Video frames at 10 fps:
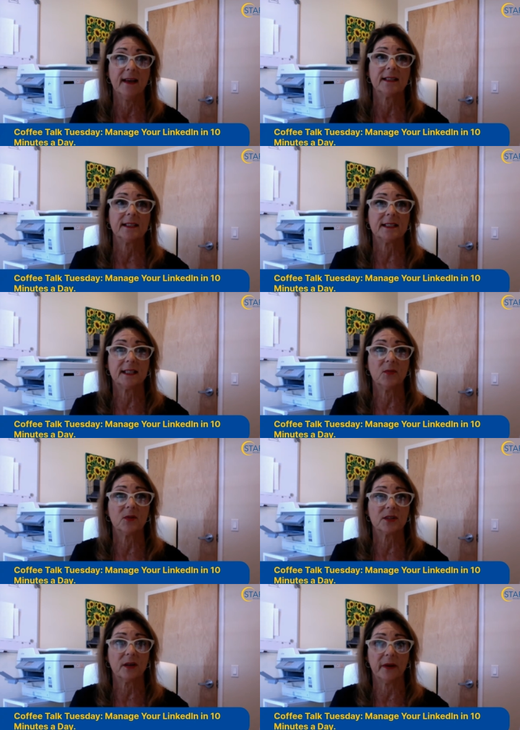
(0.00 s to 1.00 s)
to see
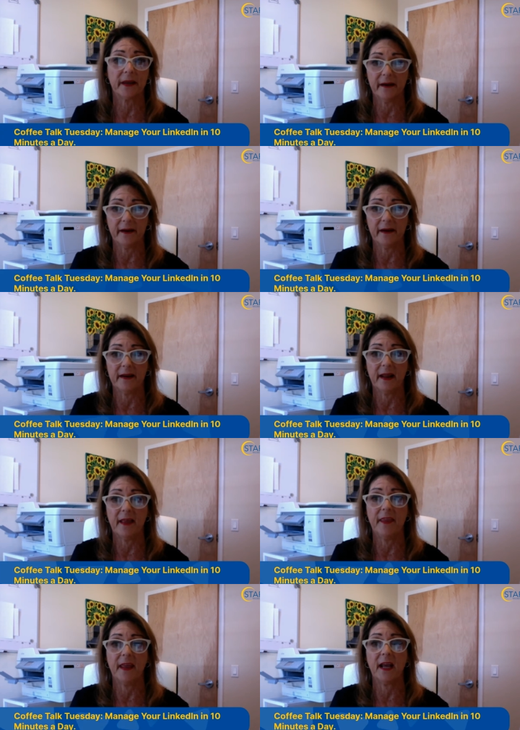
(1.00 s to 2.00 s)
what's going on.
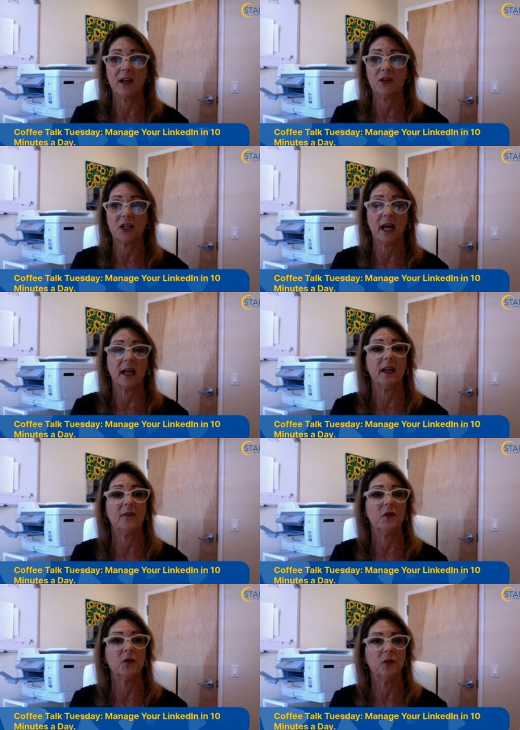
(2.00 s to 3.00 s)
And then I check
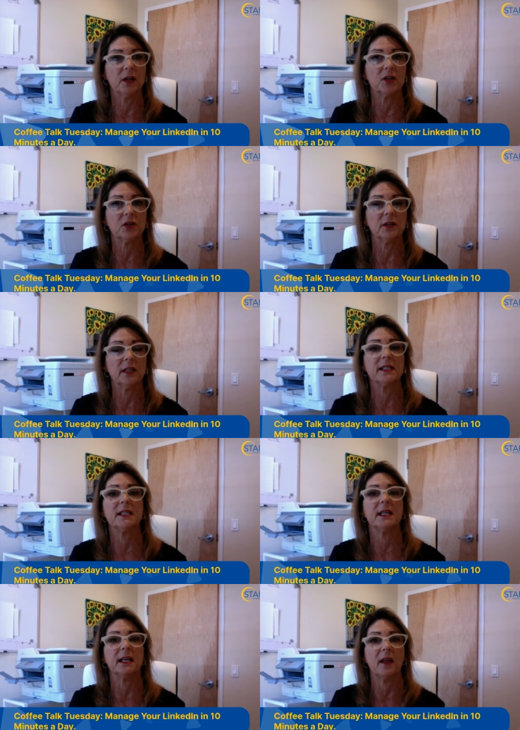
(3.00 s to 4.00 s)
if you look at your
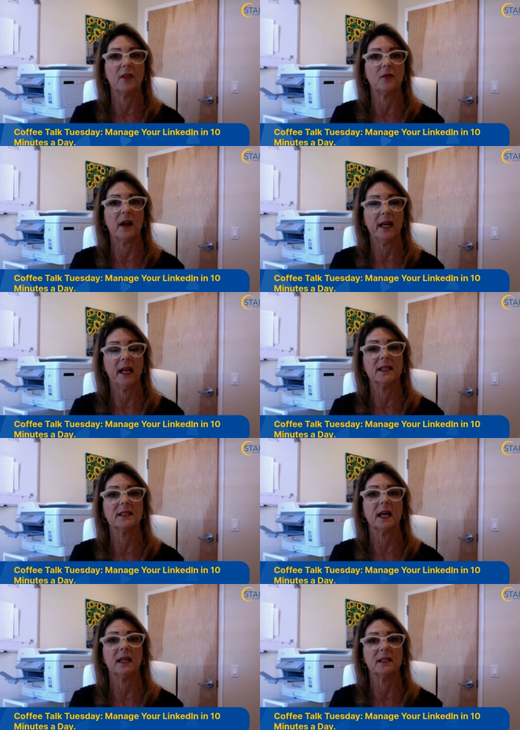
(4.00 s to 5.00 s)
LinkedIn on the right hand
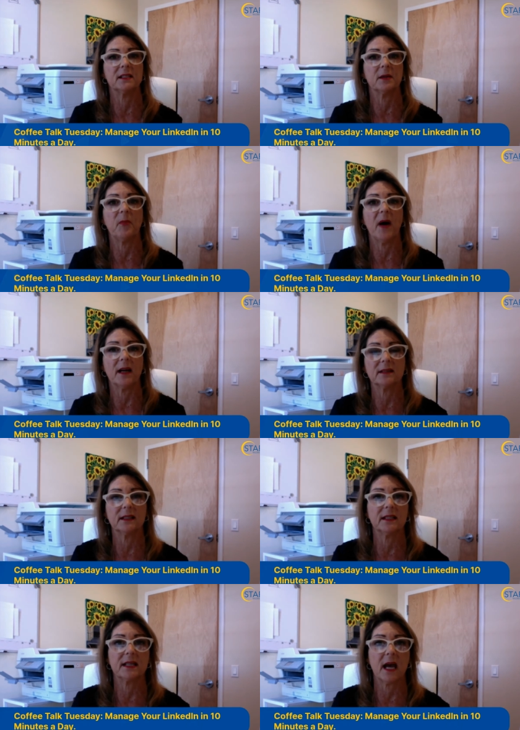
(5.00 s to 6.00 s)
side, there's a box
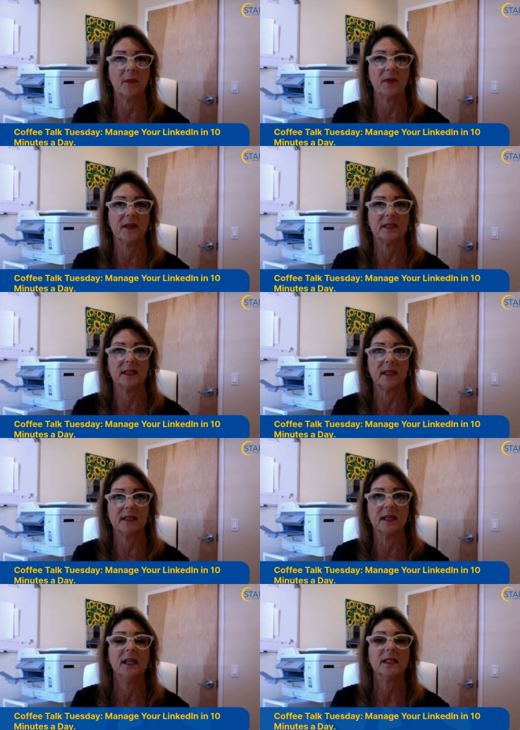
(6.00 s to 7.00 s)
at the top and it
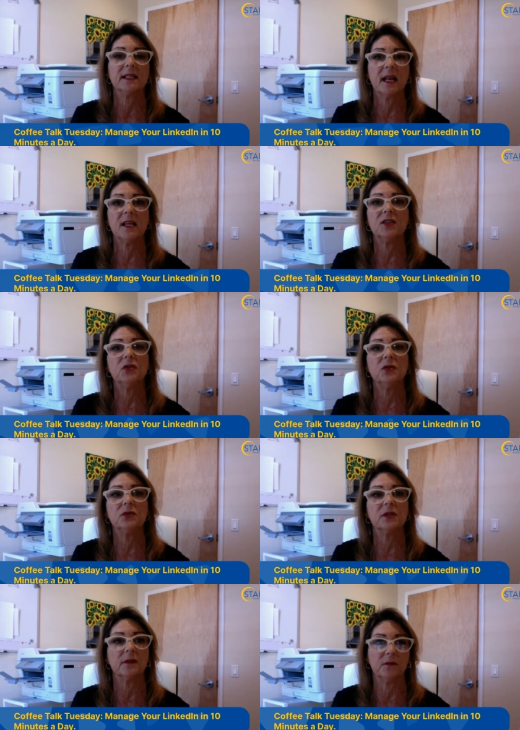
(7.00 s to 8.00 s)
says today's
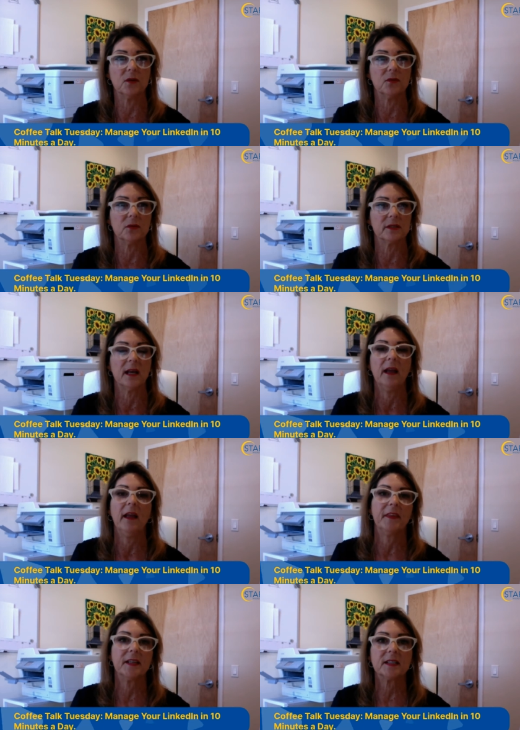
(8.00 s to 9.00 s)
news and views.
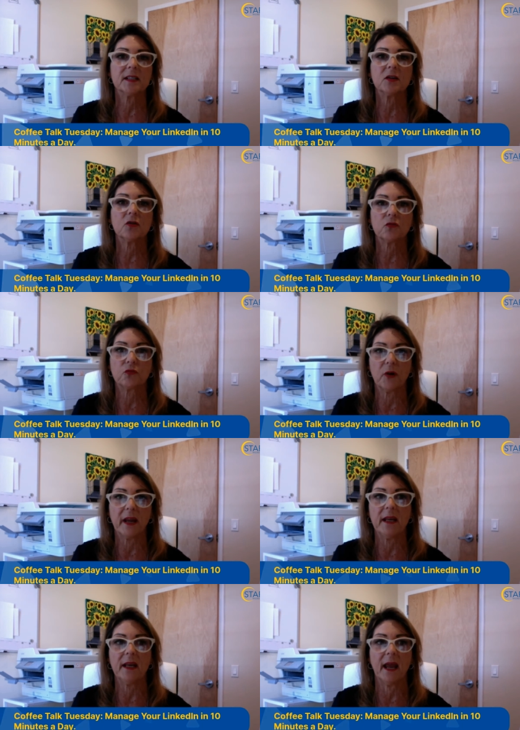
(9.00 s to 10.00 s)
This is a
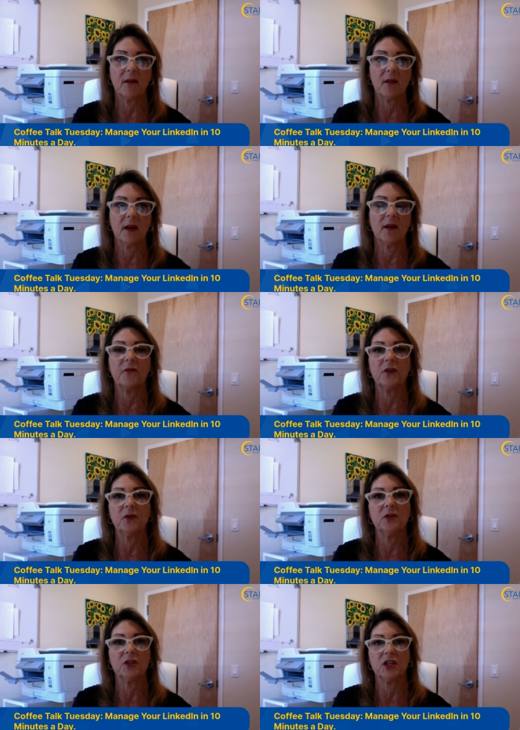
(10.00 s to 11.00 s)
great area for
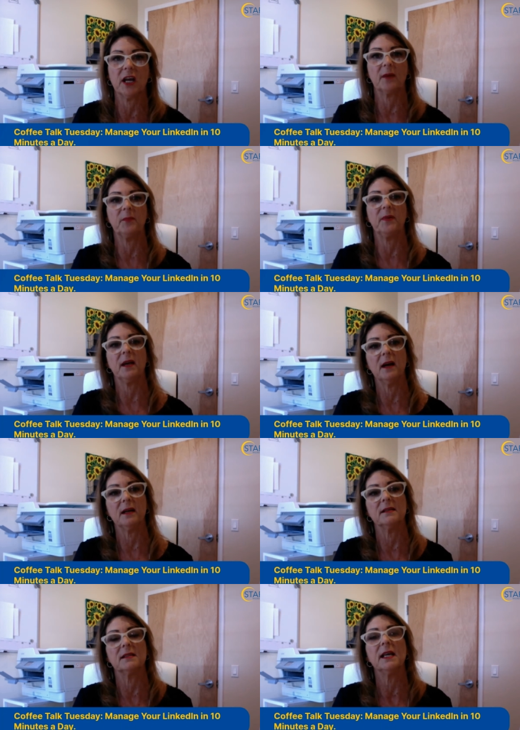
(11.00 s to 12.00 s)
you to check
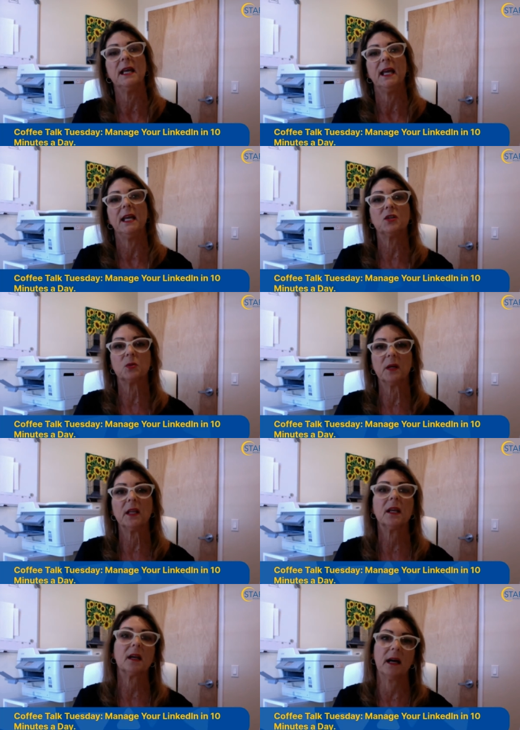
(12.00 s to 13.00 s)
because it's
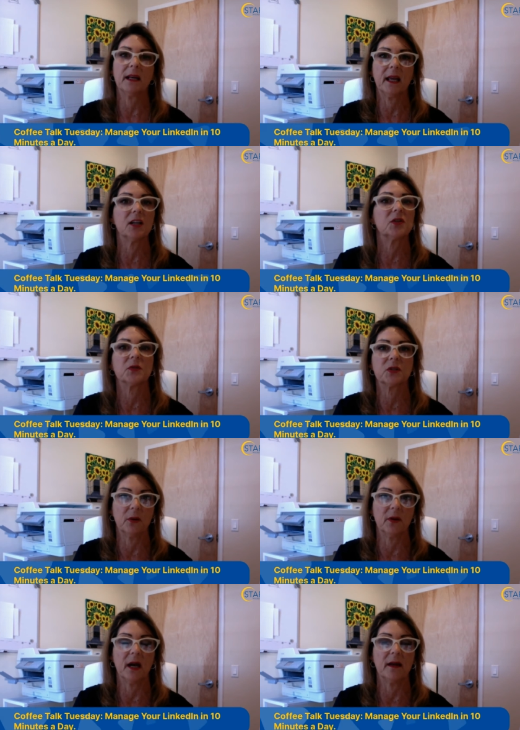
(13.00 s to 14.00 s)
really cutting edge what's
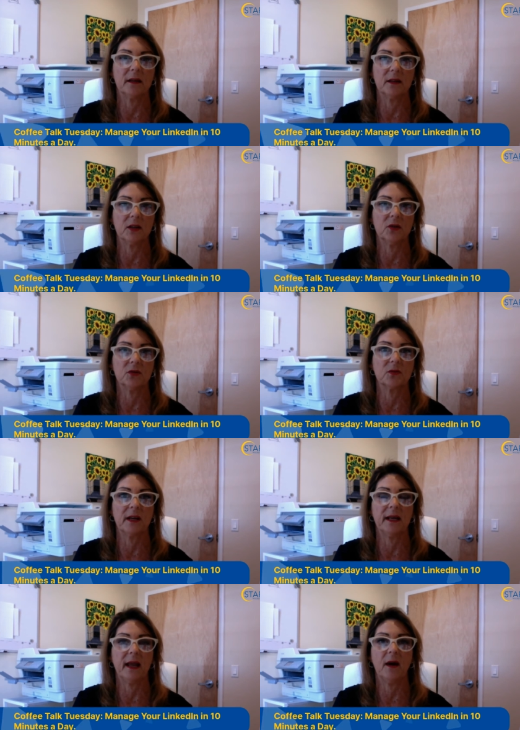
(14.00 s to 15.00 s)
going on in the news
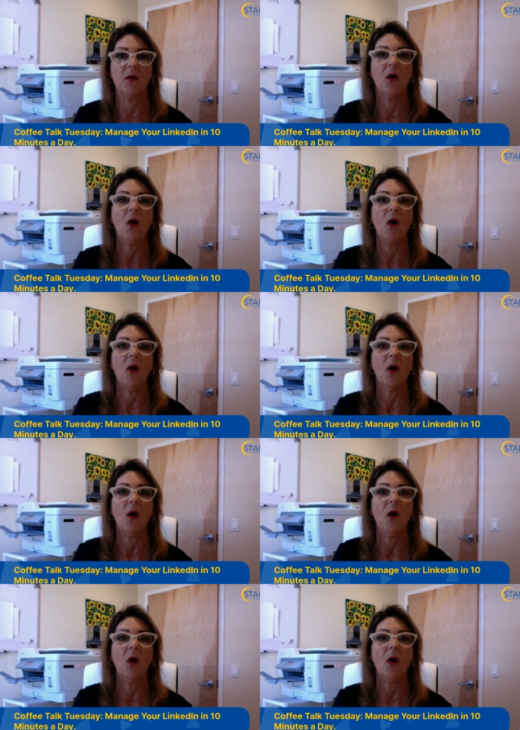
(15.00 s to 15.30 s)
right now.